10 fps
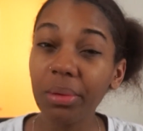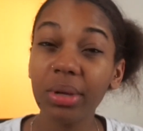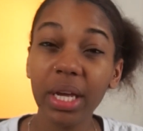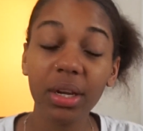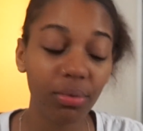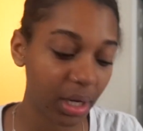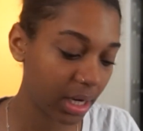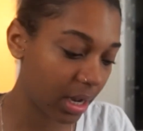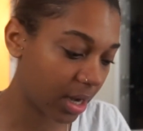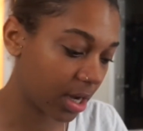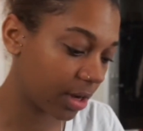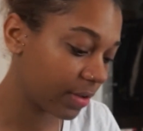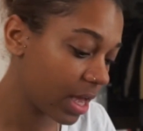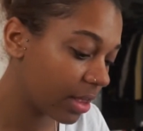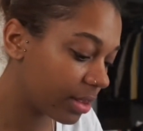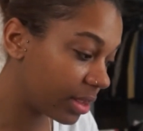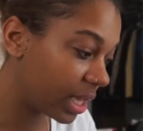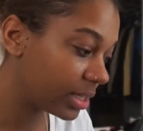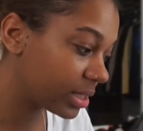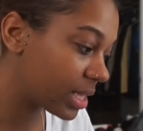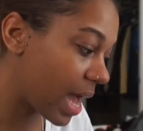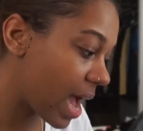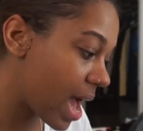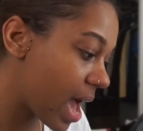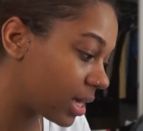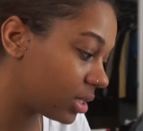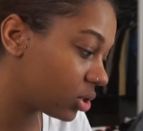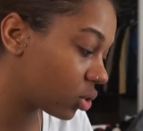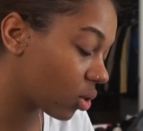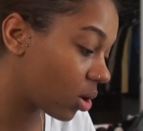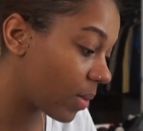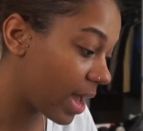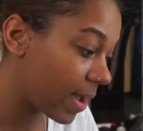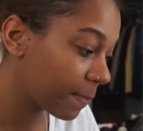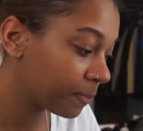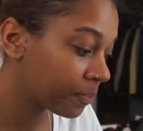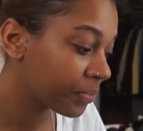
I'm getting rid of things that I need to throw away